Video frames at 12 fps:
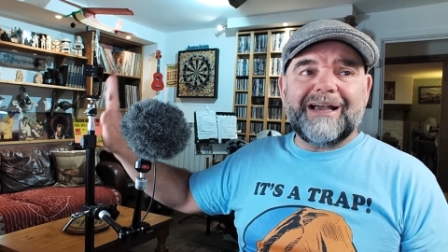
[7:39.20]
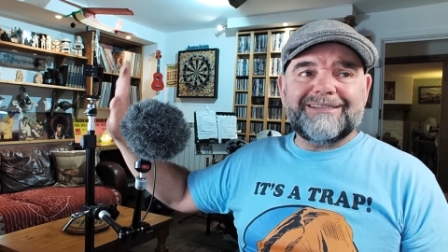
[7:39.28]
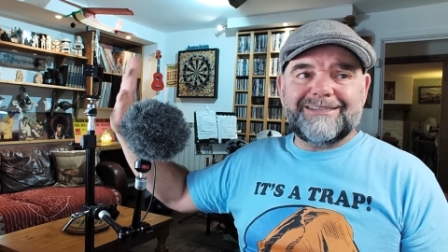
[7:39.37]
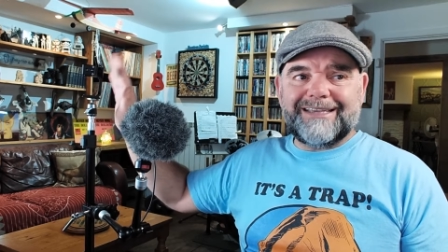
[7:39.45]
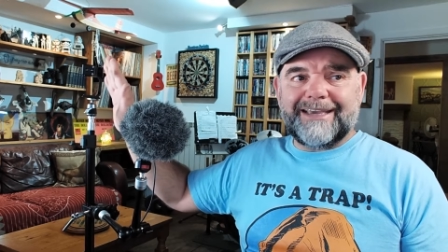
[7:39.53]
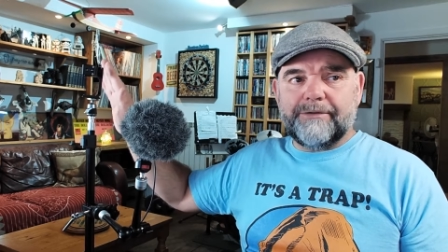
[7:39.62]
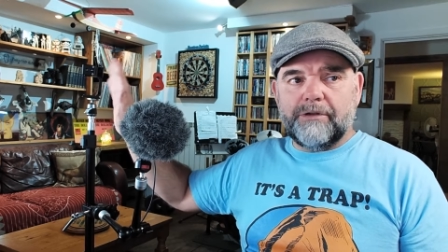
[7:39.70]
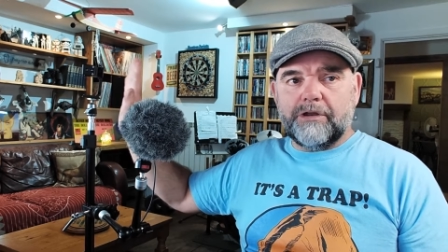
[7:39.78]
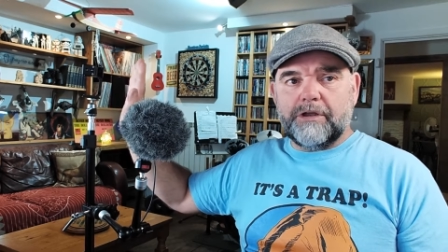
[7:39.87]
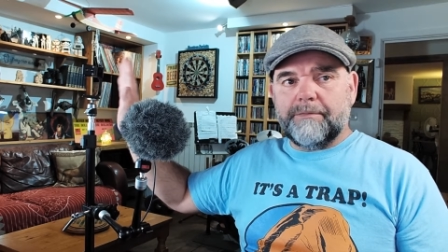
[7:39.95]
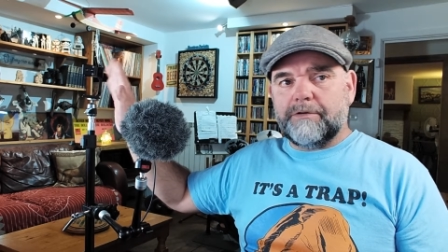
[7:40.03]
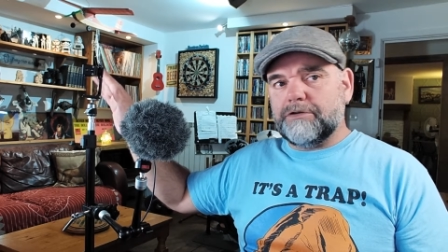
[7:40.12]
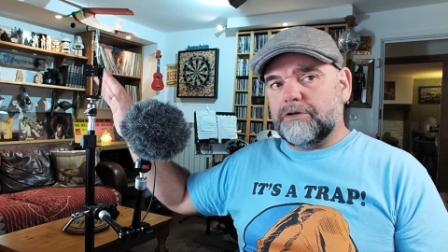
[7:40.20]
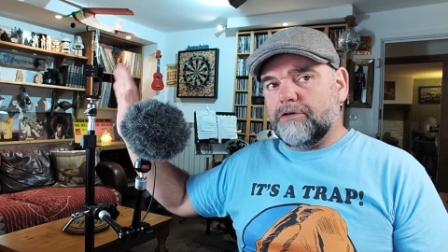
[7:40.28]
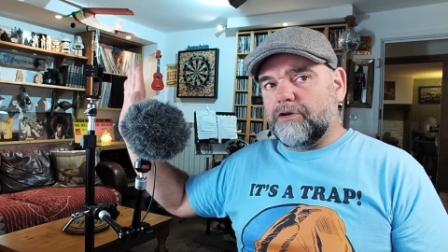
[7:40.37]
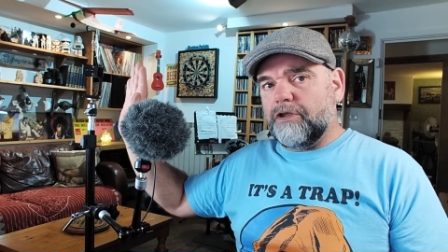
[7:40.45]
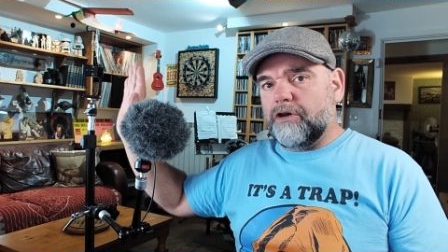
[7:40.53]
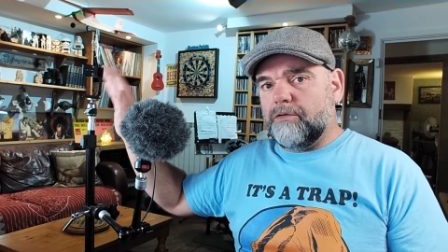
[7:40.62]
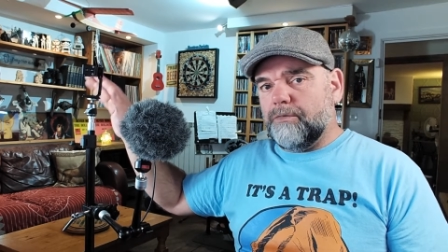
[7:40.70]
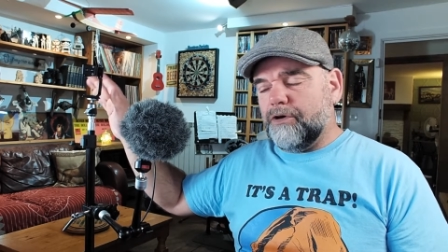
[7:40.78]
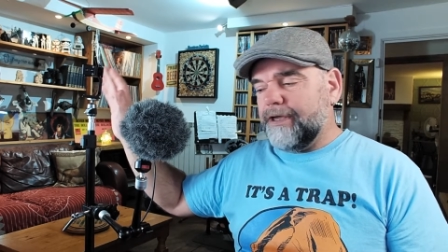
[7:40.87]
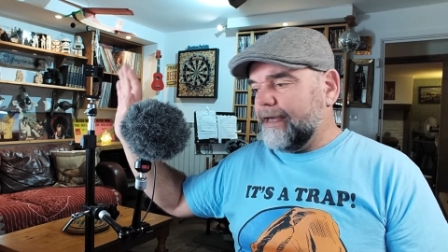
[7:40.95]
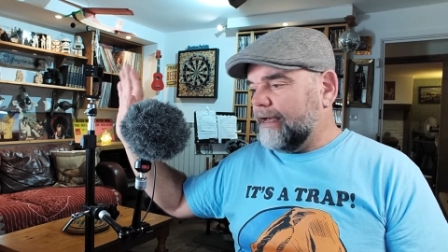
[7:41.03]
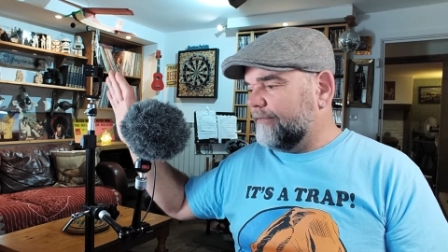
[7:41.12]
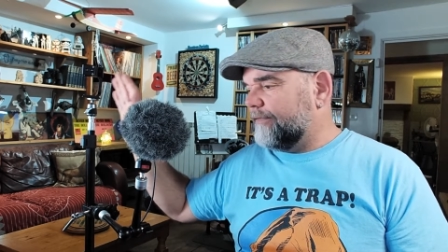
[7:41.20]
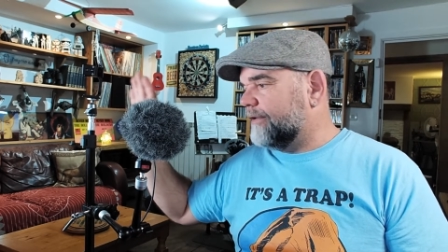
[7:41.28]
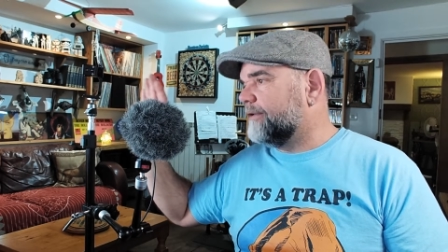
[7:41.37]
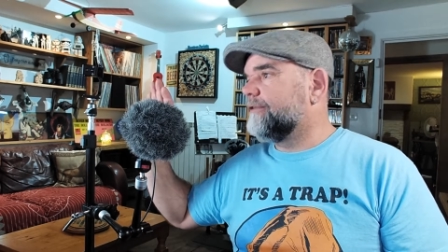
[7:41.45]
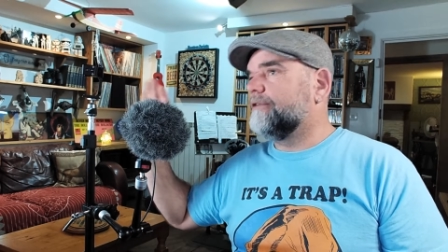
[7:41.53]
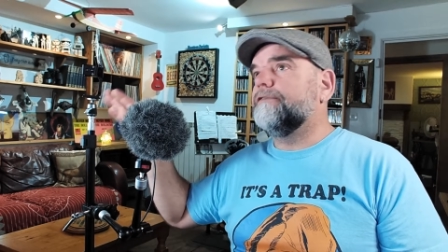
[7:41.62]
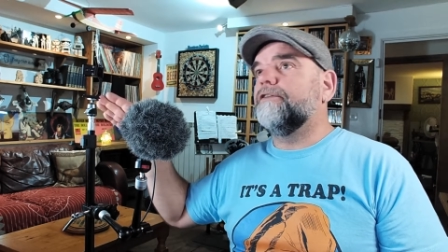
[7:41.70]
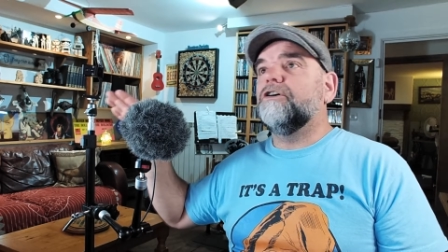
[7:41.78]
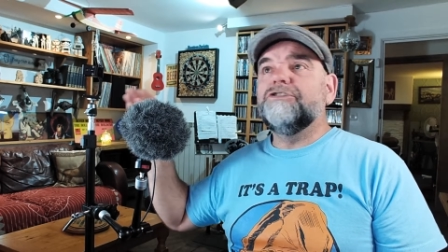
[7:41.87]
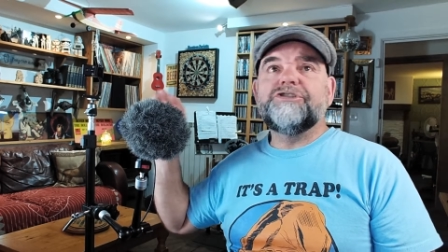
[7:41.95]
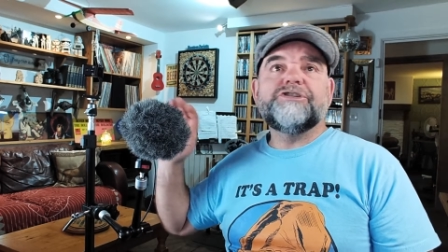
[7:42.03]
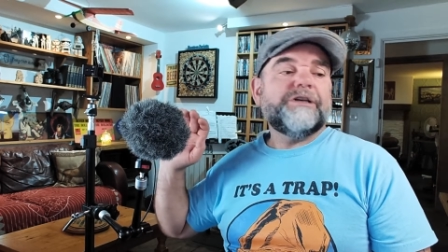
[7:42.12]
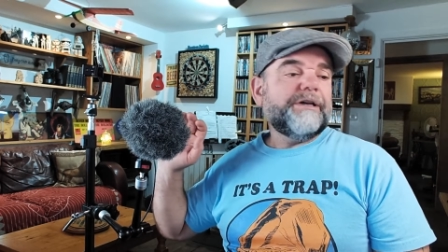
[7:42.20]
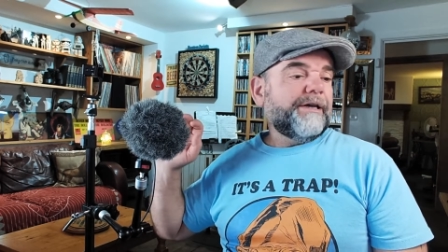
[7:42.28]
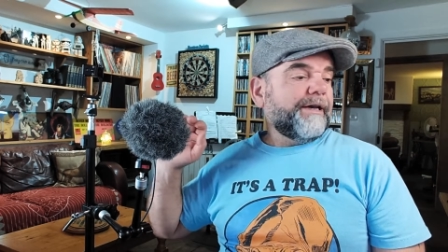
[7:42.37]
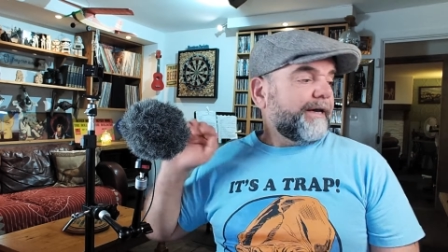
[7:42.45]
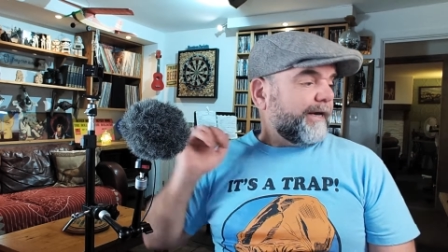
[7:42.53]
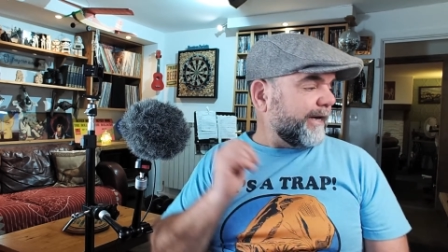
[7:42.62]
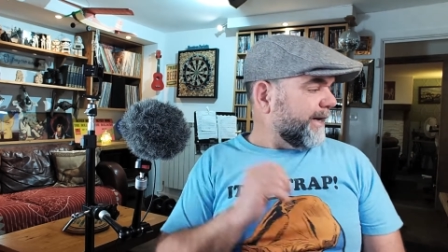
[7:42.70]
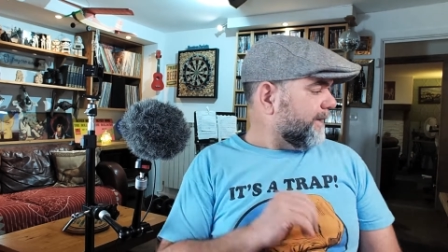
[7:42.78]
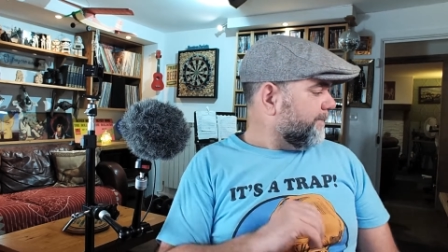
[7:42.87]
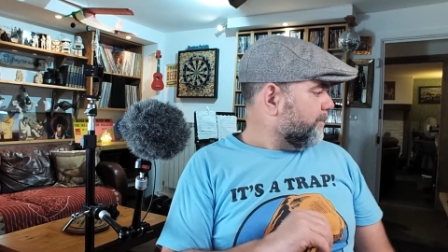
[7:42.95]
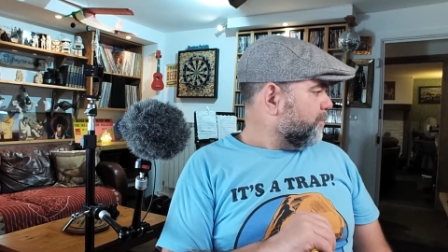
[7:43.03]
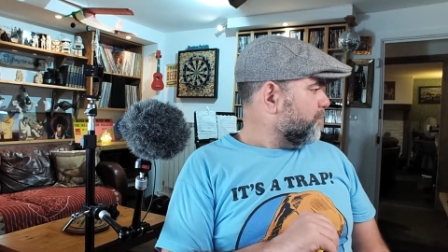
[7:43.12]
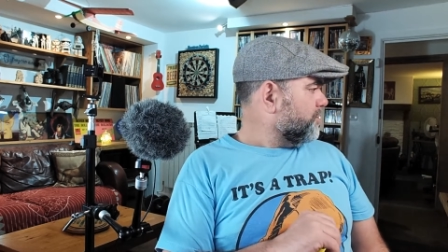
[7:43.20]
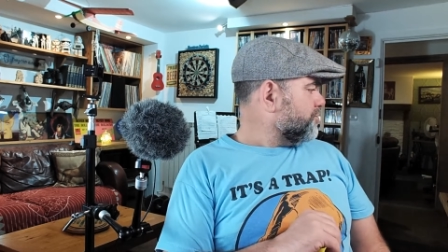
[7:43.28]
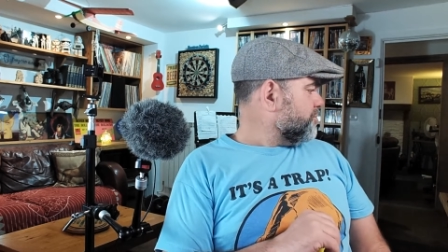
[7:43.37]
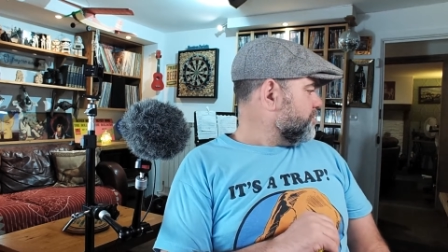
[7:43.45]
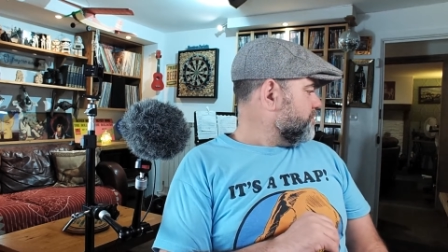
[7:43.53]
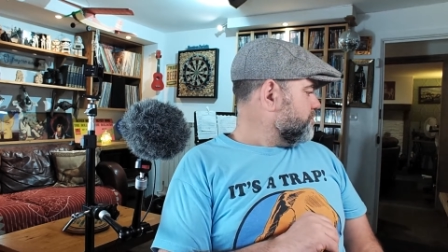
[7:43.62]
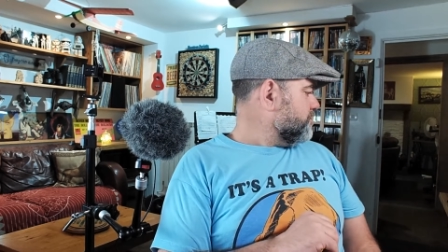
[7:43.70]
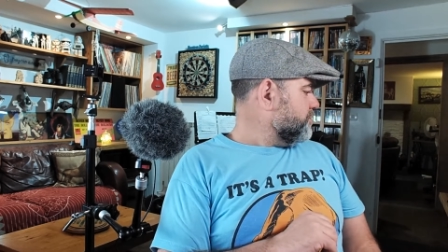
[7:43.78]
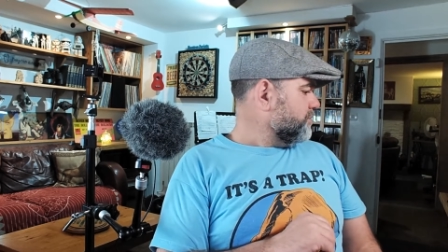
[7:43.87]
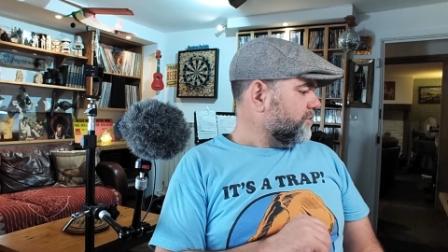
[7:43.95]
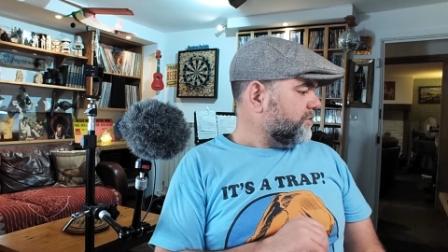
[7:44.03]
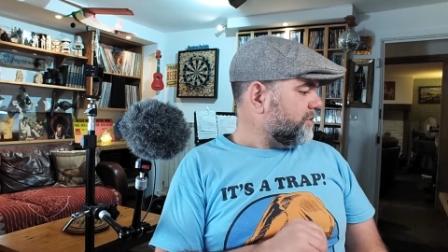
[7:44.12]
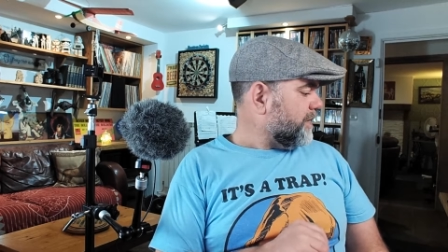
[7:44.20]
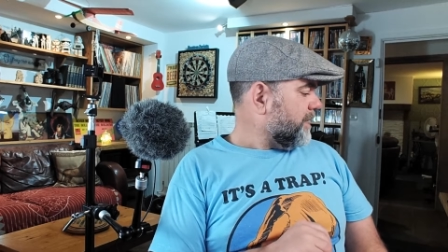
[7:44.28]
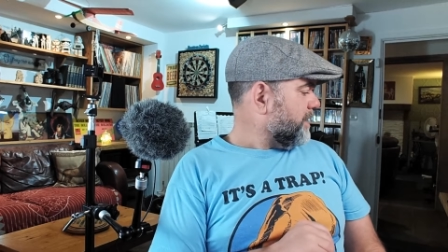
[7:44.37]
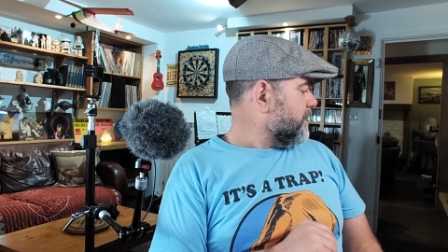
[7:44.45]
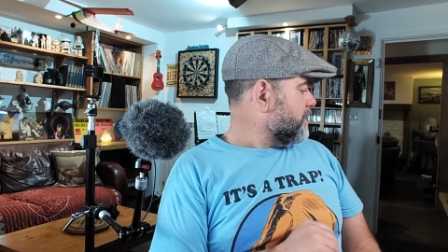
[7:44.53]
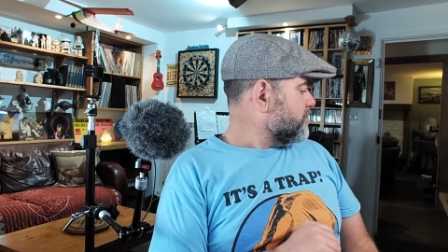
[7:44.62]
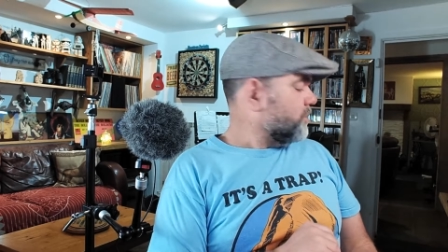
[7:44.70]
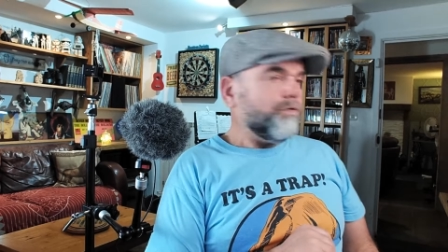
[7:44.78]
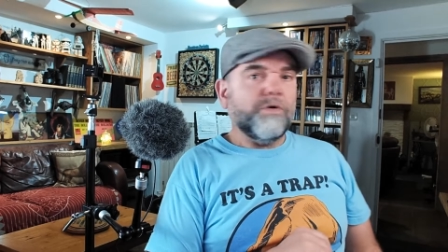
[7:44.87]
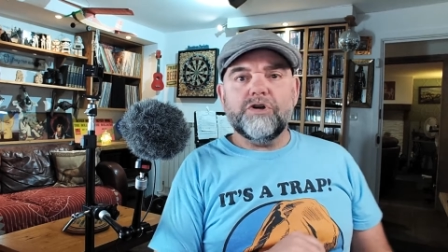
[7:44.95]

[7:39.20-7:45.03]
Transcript: has tilt on it, because I've got it on my other device, which is here. It's in the